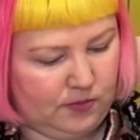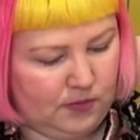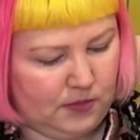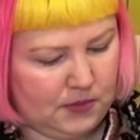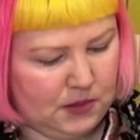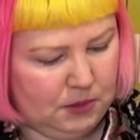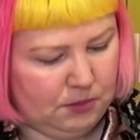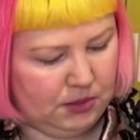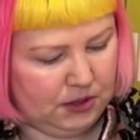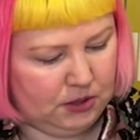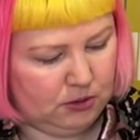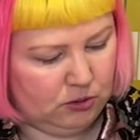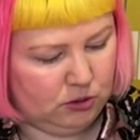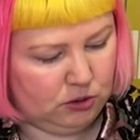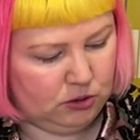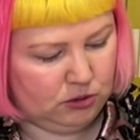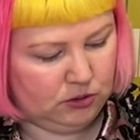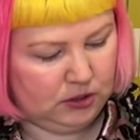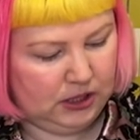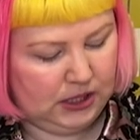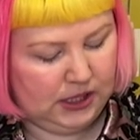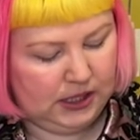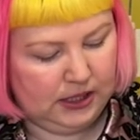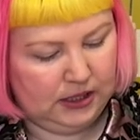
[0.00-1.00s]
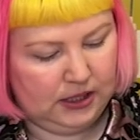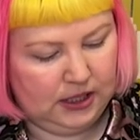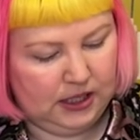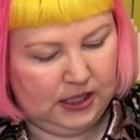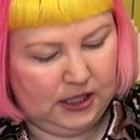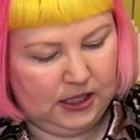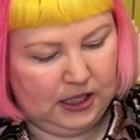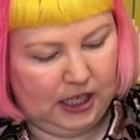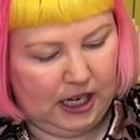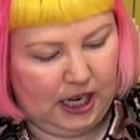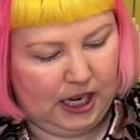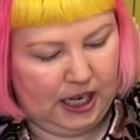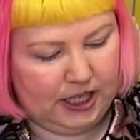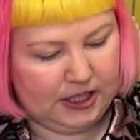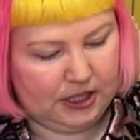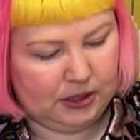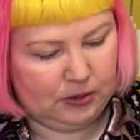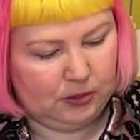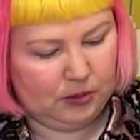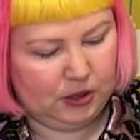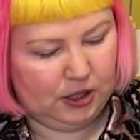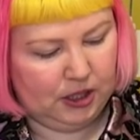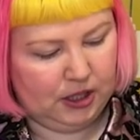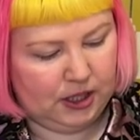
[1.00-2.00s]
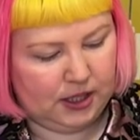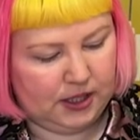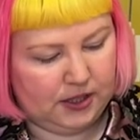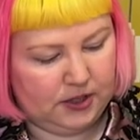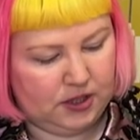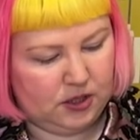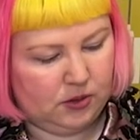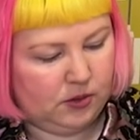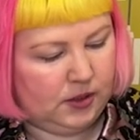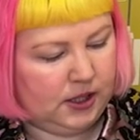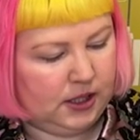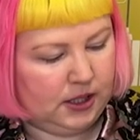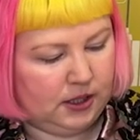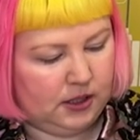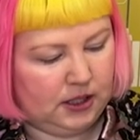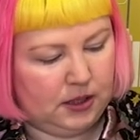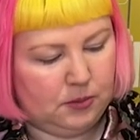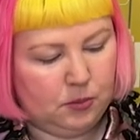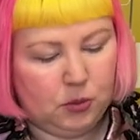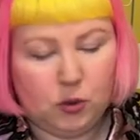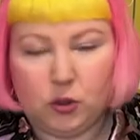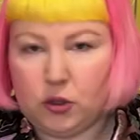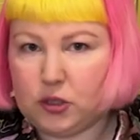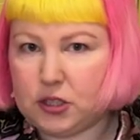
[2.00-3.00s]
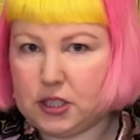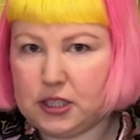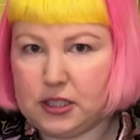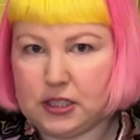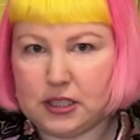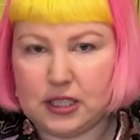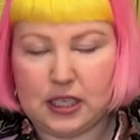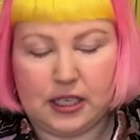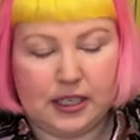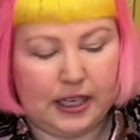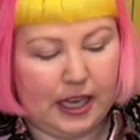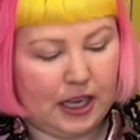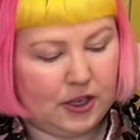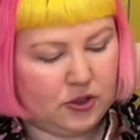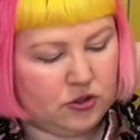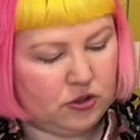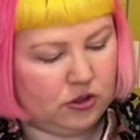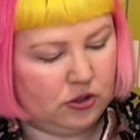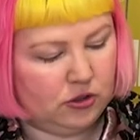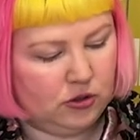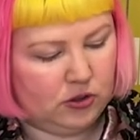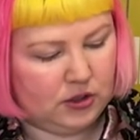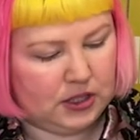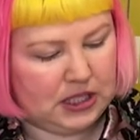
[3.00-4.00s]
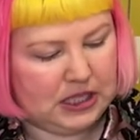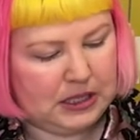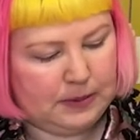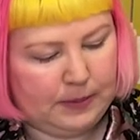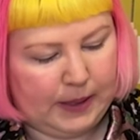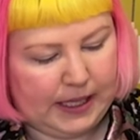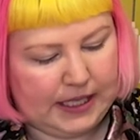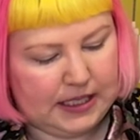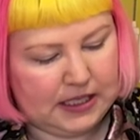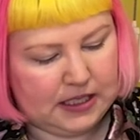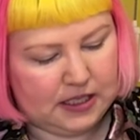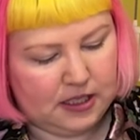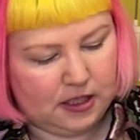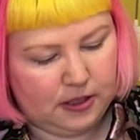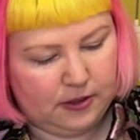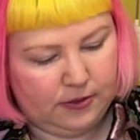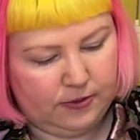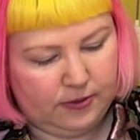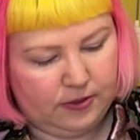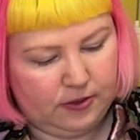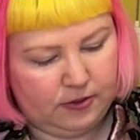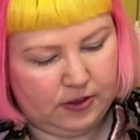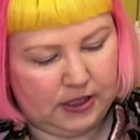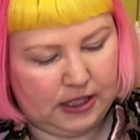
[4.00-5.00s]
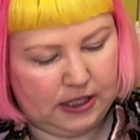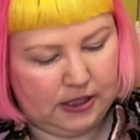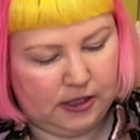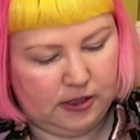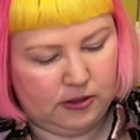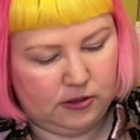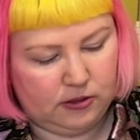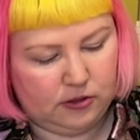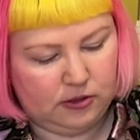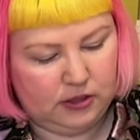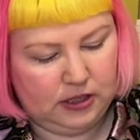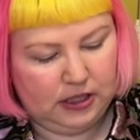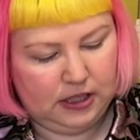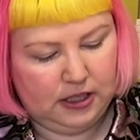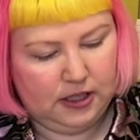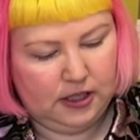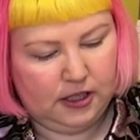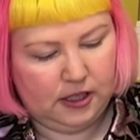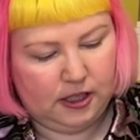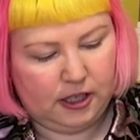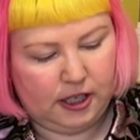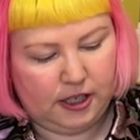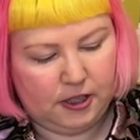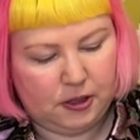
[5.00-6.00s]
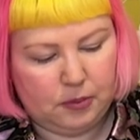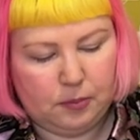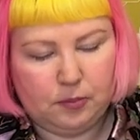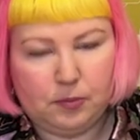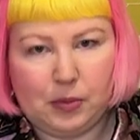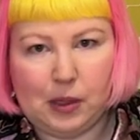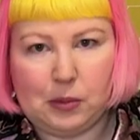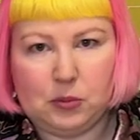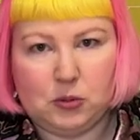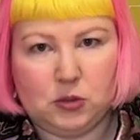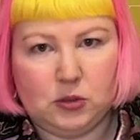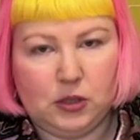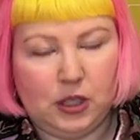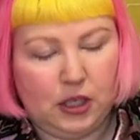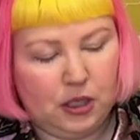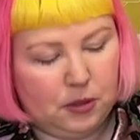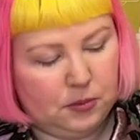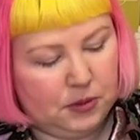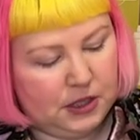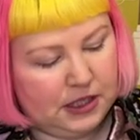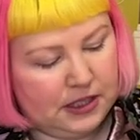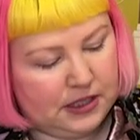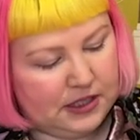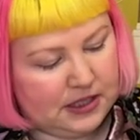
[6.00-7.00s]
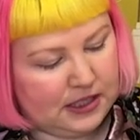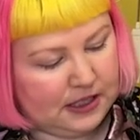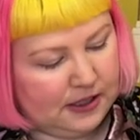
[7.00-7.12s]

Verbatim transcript: But they're all hard at work doing important astronaut space stuff with their little kind of bubble helmets.